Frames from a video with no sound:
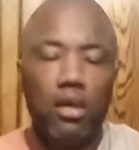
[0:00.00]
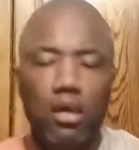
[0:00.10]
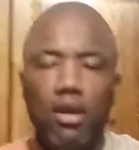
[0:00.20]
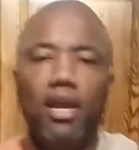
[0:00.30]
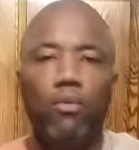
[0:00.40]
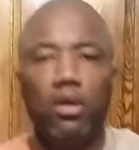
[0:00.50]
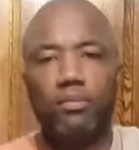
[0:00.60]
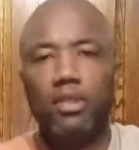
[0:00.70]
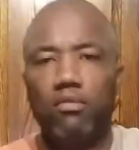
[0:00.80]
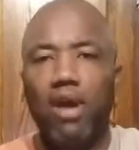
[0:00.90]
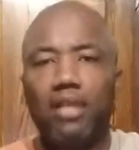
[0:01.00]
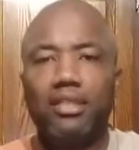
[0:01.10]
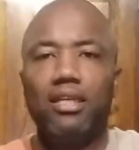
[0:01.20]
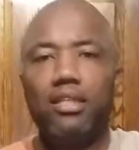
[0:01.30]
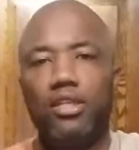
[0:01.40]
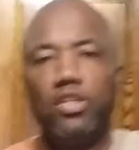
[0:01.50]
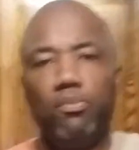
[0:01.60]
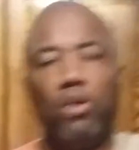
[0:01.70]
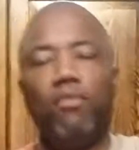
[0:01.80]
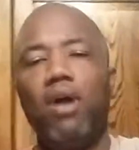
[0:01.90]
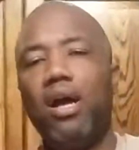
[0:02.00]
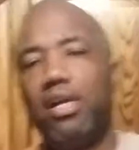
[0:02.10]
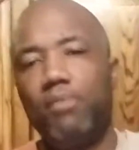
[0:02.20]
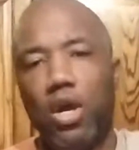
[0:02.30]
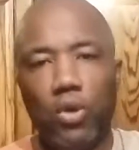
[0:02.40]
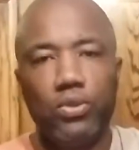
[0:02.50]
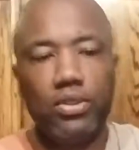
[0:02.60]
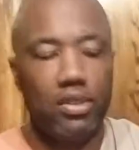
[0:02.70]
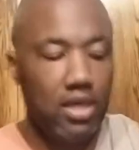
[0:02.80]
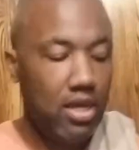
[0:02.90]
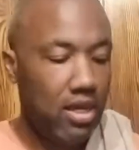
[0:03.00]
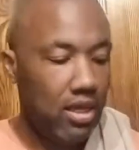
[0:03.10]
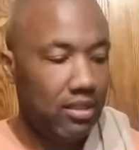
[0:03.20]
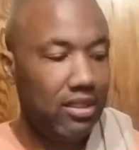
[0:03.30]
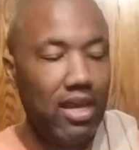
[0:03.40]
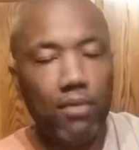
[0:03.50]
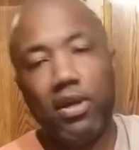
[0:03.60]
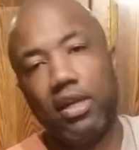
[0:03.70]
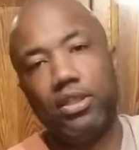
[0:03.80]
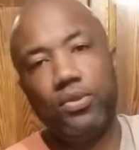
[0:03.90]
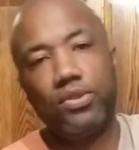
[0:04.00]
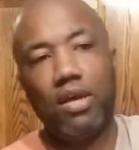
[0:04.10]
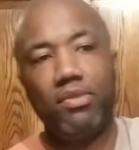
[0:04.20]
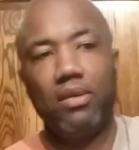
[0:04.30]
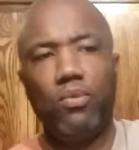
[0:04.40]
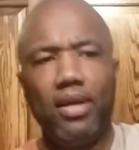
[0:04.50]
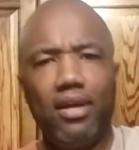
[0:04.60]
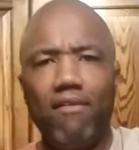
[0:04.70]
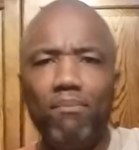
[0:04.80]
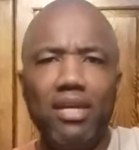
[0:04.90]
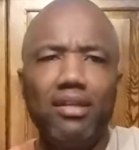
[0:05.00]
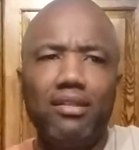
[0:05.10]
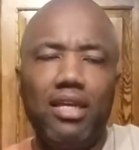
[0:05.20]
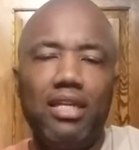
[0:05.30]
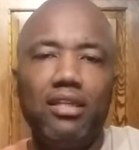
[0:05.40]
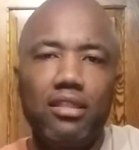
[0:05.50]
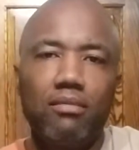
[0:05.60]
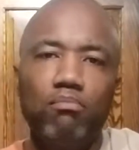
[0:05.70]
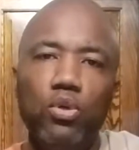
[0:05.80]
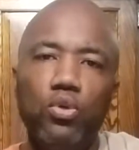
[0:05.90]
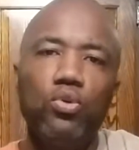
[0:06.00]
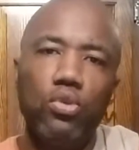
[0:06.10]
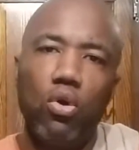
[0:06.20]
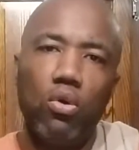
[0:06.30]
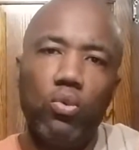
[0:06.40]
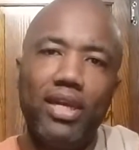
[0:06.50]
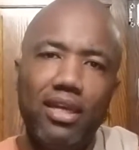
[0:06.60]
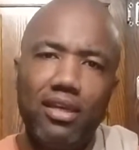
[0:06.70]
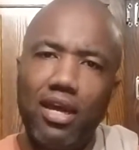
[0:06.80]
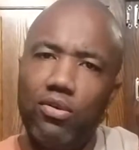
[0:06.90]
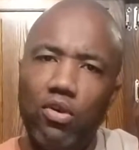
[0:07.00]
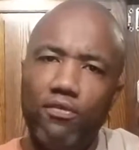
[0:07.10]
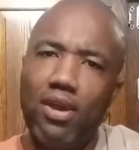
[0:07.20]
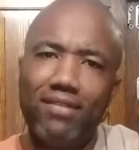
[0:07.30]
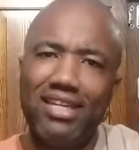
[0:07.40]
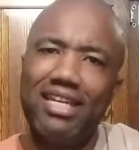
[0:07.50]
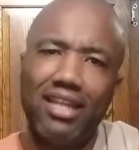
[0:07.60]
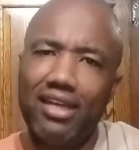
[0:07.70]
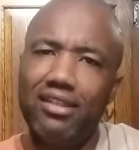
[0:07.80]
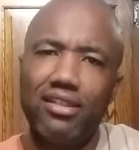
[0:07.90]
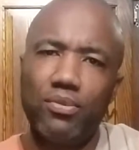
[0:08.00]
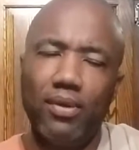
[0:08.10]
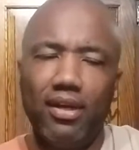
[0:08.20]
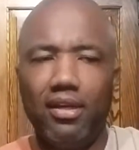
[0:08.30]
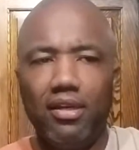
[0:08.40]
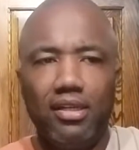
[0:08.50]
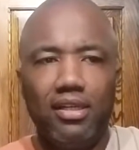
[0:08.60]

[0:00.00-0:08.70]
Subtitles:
All right, welcome to the Rock's Kitchen. It's your boy Rock. I'm your host. Today we're going to do something where I've been in this mood all week. I don't know if you ever get like this, where